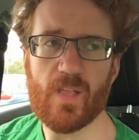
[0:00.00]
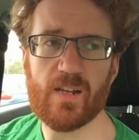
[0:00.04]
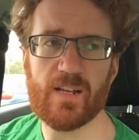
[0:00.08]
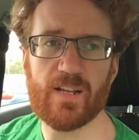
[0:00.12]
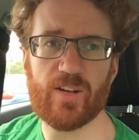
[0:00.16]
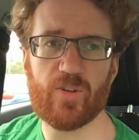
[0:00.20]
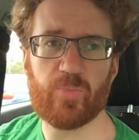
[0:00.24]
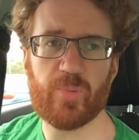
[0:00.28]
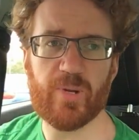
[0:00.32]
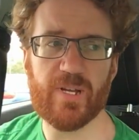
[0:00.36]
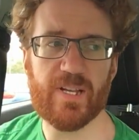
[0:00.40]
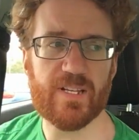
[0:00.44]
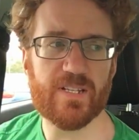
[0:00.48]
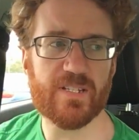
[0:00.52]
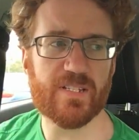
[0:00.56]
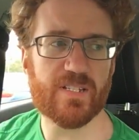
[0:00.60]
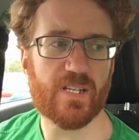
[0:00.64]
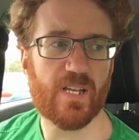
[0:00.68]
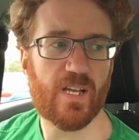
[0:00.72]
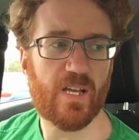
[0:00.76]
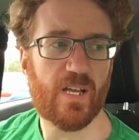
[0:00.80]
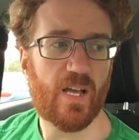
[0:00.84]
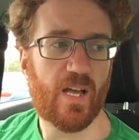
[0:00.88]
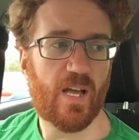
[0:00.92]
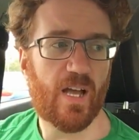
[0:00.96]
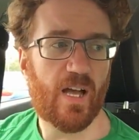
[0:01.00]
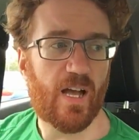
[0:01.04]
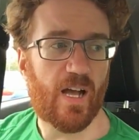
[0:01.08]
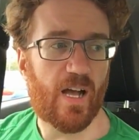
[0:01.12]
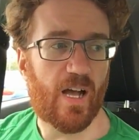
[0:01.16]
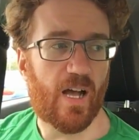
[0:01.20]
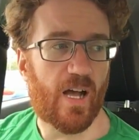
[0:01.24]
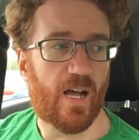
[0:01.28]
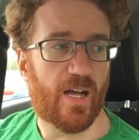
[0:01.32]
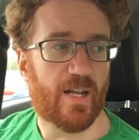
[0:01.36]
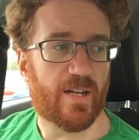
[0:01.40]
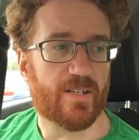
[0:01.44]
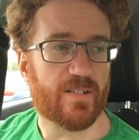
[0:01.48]
little bits
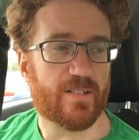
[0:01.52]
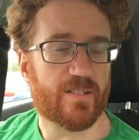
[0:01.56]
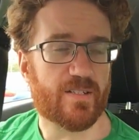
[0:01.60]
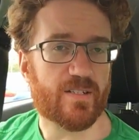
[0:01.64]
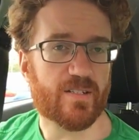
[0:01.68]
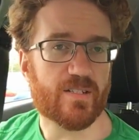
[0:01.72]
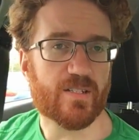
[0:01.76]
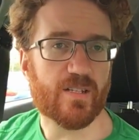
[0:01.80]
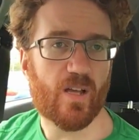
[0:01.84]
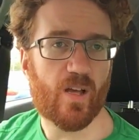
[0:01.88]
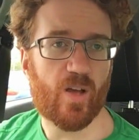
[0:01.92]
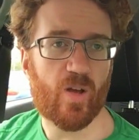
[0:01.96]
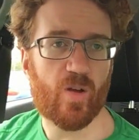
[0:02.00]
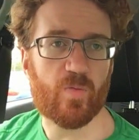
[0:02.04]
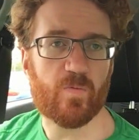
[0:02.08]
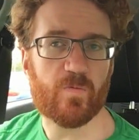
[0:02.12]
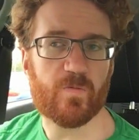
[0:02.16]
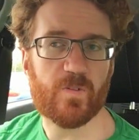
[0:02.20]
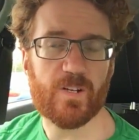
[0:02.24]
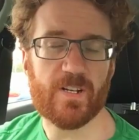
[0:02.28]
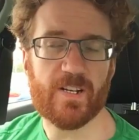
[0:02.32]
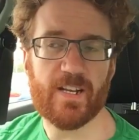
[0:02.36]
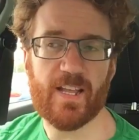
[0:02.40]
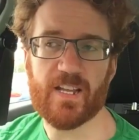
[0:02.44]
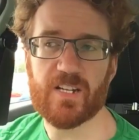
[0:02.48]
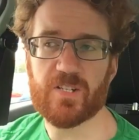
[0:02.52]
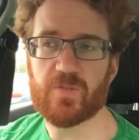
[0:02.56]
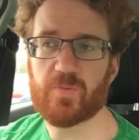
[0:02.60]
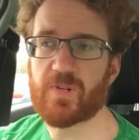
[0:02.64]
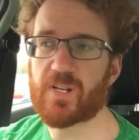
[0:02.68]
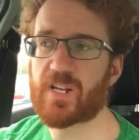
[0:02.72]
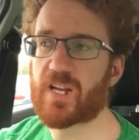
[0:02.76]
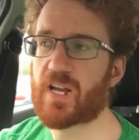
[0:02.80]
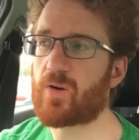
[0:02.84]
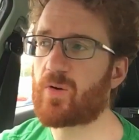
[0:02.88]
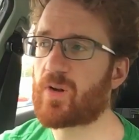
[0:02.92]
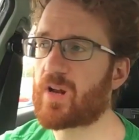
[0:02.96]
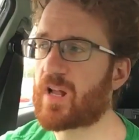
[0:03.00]
and hopefully next
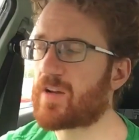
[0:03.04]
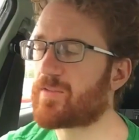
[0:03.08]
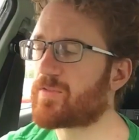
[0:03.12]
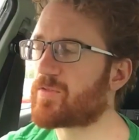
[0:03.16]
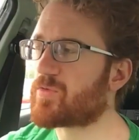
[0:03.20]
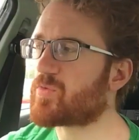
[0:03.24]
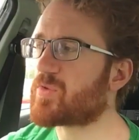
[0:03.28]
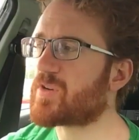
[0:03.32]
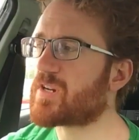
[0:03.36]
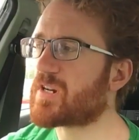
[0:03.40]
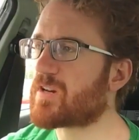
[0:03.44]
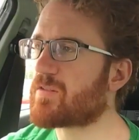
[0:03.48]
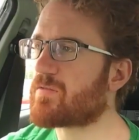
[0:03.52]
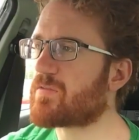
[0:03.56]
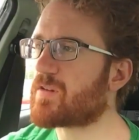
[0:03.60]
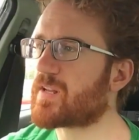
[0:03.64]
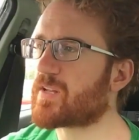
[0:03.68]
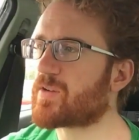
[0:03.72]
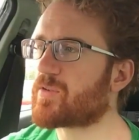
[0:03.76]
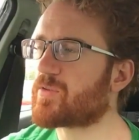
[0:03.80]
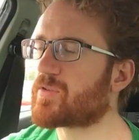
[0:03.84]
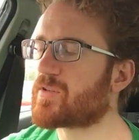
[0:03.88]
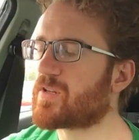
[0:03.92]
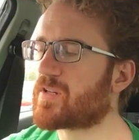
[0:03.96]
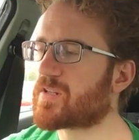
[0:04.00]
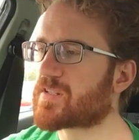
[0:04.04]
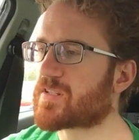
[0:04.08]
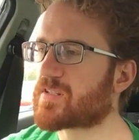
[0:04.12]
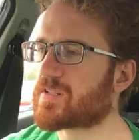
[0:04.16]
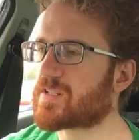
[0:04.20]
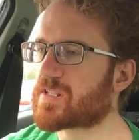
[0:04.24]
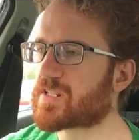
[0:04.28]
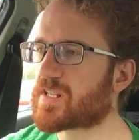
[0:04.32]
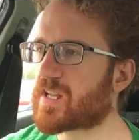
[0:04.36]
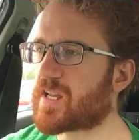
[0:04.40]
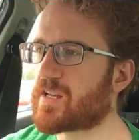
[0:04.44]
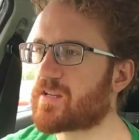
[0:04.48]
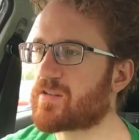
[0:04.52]
week I will have a really really good loss on
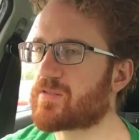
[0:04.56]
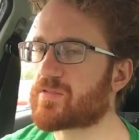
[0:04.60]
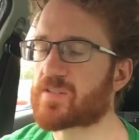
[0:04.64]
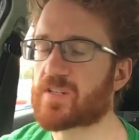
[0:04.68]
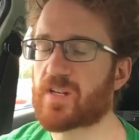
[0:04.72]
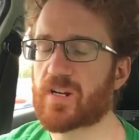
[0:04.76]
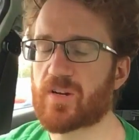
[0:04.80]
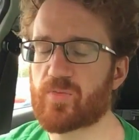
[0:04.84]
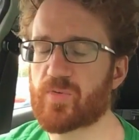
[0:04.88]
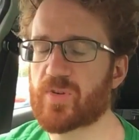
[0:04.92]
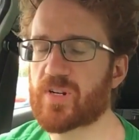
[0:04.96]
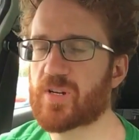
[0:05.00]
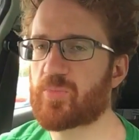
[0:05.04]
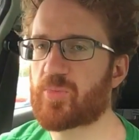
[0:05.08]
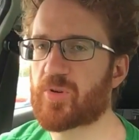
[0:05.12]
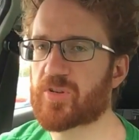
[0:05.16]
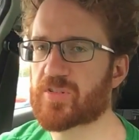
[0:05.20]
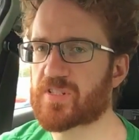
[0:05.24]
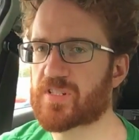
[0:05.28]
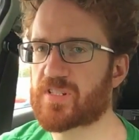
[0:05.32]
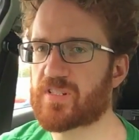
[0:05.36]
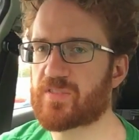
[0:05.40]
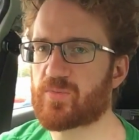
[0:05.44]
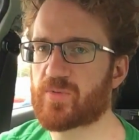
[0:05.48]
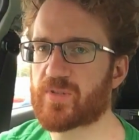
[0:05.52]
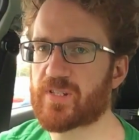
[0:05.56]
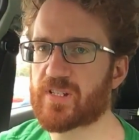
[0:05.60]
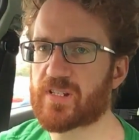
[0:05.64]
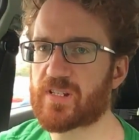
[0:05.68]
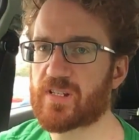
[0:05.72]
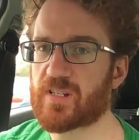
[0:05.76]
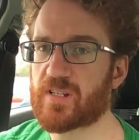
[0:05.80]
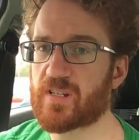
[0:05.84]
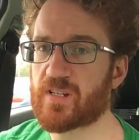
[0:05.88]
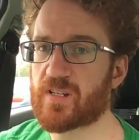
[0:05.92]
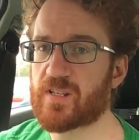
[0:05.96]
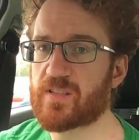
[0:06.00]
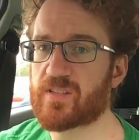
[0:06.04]
the scales and a really positive
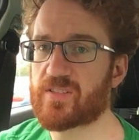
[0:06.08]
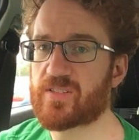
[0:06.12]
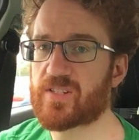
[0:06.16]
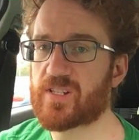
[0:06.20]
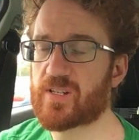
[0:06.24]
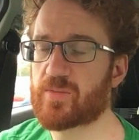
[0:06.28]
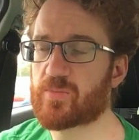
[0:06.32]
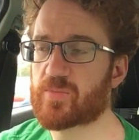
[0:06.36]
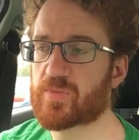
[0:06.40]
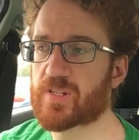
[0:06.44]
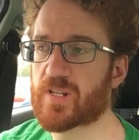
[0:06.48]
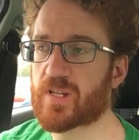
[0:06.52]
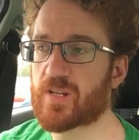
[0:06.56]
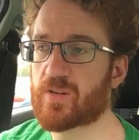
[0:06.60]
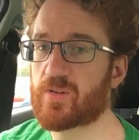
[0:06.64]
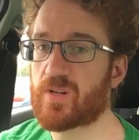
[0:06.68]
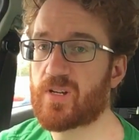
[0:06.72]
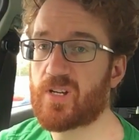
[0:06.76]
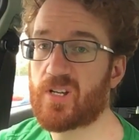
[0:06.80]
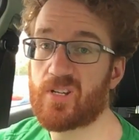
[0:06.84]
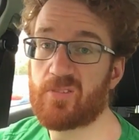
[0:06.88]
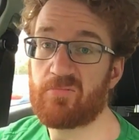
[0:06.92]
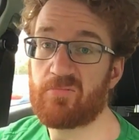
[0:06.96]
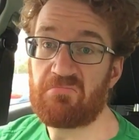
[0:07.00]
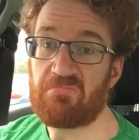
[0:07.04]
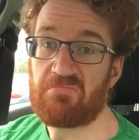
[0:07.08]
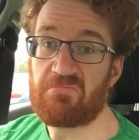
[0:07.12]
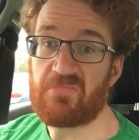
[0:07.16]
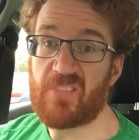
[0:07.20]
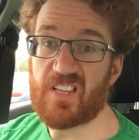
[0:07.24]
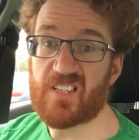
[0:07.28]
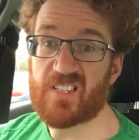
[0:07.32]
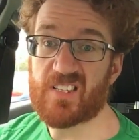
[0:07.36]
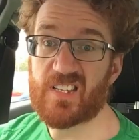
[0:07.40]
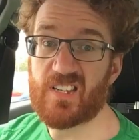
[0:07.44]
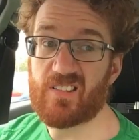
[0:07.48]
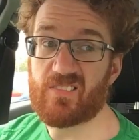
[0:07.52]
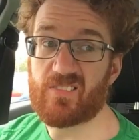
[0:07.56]
week uh, in the gym so
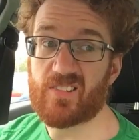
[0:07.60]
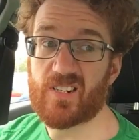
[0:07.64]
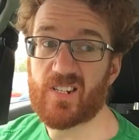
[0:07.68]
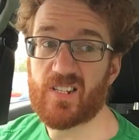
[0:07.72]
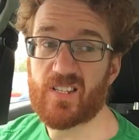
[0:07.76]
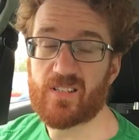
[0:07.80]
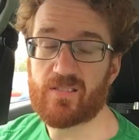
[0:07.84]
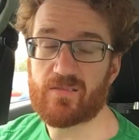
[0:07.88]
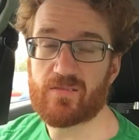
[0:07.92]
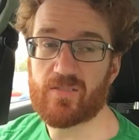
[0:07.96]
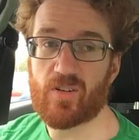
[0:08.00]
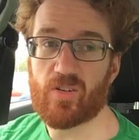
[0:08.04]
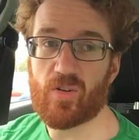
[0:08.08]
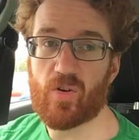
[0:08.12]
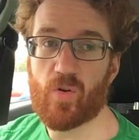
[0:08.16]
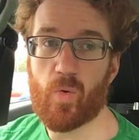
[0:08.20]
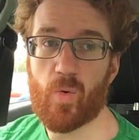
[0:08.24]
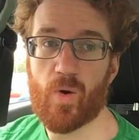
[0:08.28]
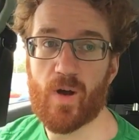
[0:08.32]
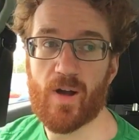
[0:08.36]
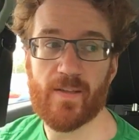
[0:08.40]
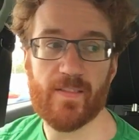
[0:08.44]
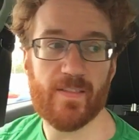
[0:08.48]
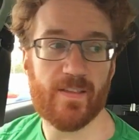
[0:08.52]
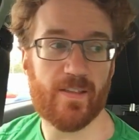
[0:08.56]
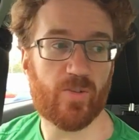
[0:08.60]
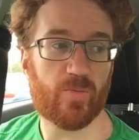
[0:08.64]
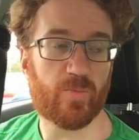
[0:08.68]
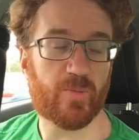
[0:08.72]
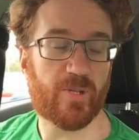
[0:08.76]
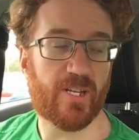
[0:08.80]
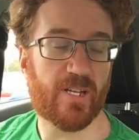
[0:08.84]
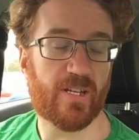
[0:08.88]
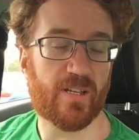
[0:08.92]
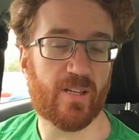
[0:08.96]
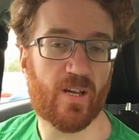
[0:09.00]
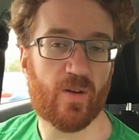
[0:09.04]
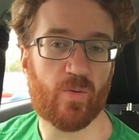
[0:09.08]
that's it really not quite the
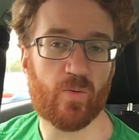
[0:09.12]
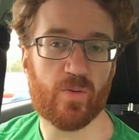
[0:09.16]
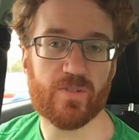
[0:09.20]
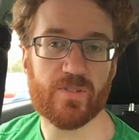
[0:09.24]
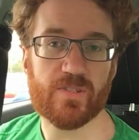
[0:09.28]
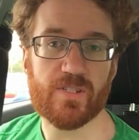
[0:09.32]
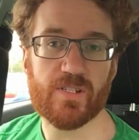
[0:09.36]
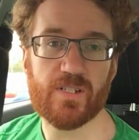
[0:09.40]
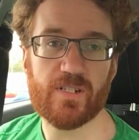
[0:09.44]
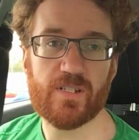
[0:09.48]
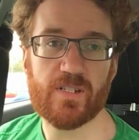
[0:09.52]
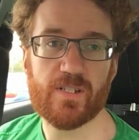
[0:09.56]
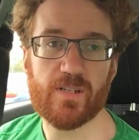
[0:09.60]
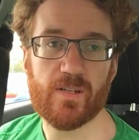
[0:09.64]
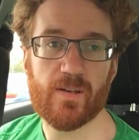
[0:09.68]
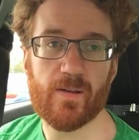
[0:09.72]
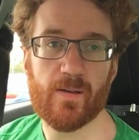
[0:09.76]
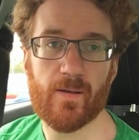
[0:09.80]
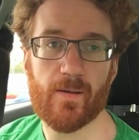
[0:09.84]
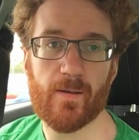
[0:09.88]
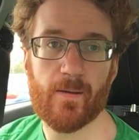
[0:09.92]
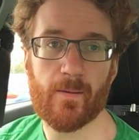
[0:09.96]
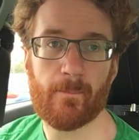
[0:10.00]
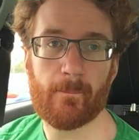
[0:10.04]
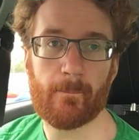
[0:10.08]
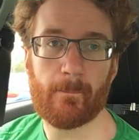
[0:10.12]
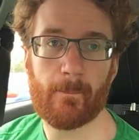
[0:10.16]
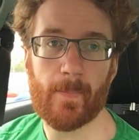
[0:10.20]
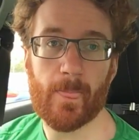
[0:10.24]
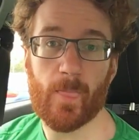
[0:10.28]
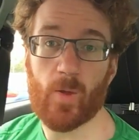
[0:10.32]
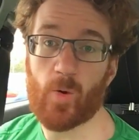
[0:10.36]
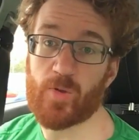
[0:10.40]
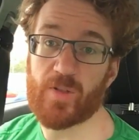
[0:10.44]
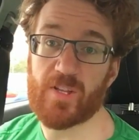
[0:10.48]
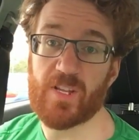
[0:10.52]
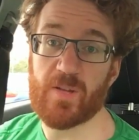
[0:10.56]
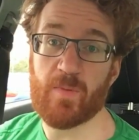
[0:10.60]
update that I wanted um,
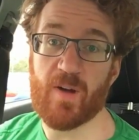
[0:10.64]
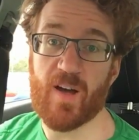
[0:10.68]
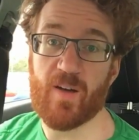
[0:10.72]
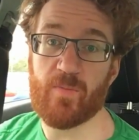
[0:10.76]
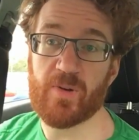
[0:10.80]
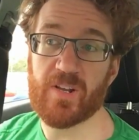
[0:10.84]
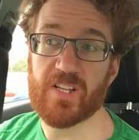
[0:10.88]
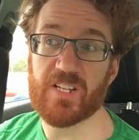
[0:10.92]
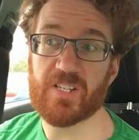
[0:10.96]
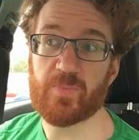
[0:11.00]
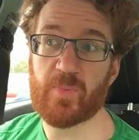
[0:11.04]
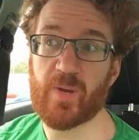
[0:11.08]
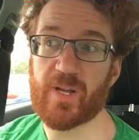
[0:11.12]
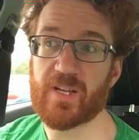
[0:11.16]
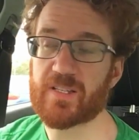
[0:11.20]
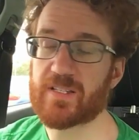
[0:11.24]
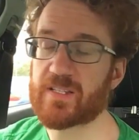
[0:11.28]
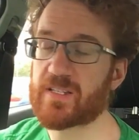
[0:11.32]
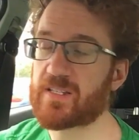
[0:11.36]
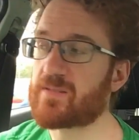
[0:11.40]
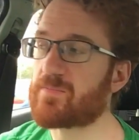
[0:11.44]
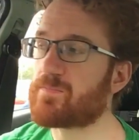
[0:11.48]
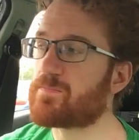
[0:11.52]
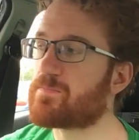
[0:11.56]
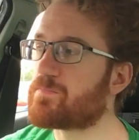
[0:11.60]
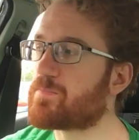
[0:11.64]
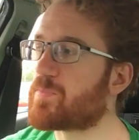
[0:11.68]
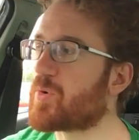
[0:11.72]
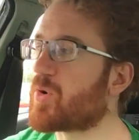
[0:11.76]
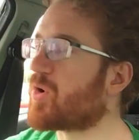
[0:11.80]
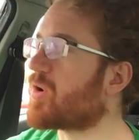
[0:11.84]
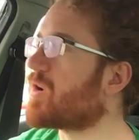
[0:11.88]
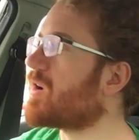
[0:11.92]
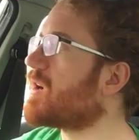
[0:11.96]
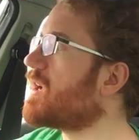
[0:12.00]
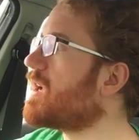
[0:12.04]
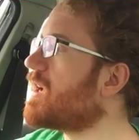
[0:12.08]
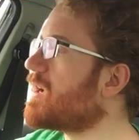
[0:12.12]
or that you might have been expecting
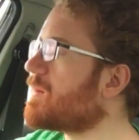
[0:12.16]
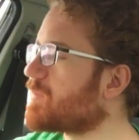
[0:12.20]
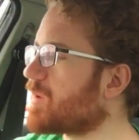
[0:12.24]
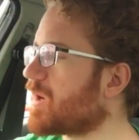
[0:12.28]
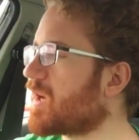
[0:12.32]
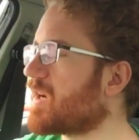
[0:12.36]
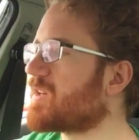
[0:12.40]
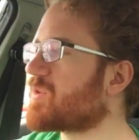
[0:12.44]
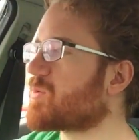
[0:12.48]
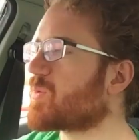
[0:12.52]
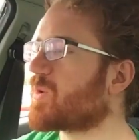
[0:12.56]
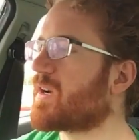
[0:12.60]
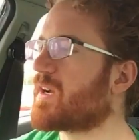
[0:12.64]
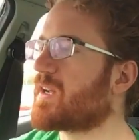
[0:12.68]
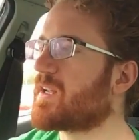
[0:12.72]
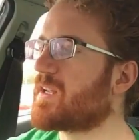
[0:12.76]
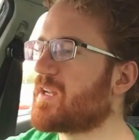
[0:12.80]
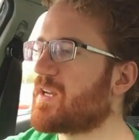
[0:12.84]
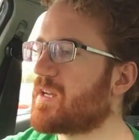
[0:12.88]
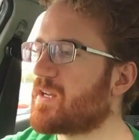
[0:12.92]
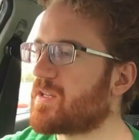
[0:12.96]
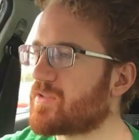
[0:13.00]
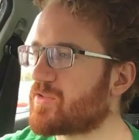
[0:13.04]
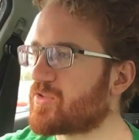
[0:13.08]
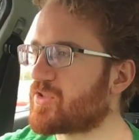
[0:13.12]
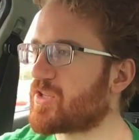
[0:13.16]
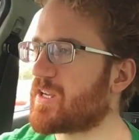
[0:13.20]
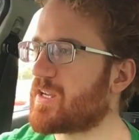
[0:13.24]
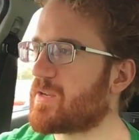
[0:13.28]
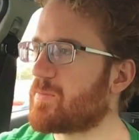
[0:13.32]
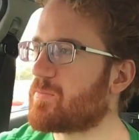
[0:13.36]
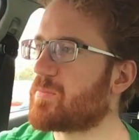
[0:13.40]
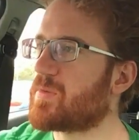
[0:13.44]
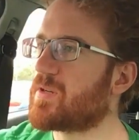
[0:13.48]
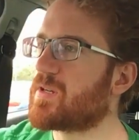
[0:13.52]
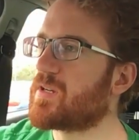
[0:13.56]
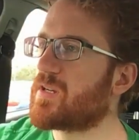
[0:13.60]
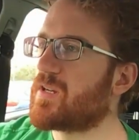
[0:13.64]
but blind weigh
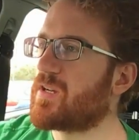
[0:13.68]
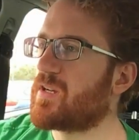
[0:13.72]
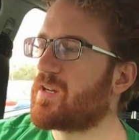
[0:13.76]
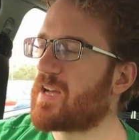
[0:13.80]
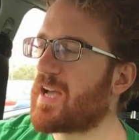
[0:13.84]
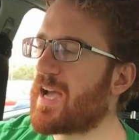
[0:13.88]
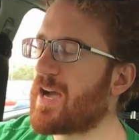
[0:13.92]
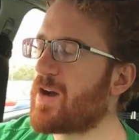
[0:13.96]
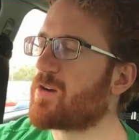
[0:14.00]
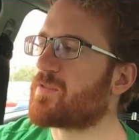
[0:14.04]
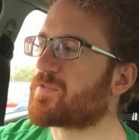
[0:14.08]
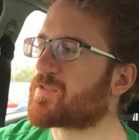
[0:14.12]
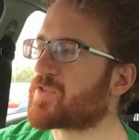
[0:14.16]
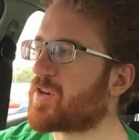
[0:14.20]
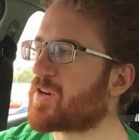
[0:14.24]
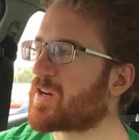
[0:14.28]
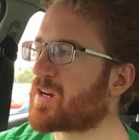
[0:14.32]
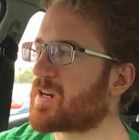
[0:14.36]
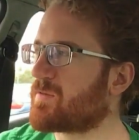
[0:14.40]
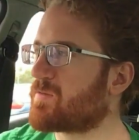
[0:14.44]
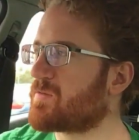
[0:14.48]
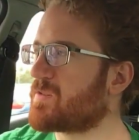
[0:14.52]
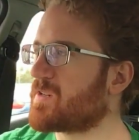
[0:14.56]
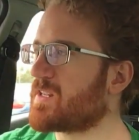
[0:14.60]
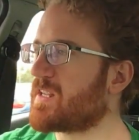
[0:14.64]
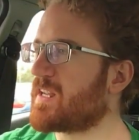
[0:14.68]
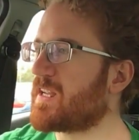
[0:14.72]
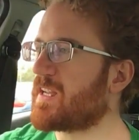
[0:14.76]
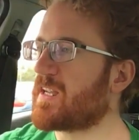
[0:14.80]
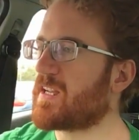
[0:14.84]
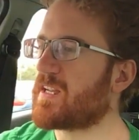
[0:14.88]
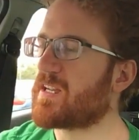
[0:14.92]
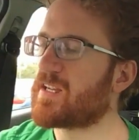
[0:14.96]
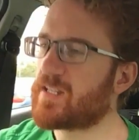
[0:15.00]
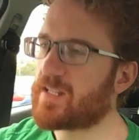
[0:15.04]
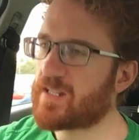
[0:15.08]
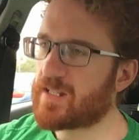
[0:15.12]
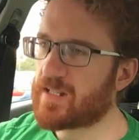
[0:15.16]
gym out of target for a
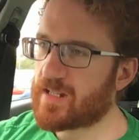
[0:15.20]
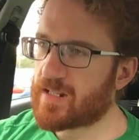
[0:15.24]
year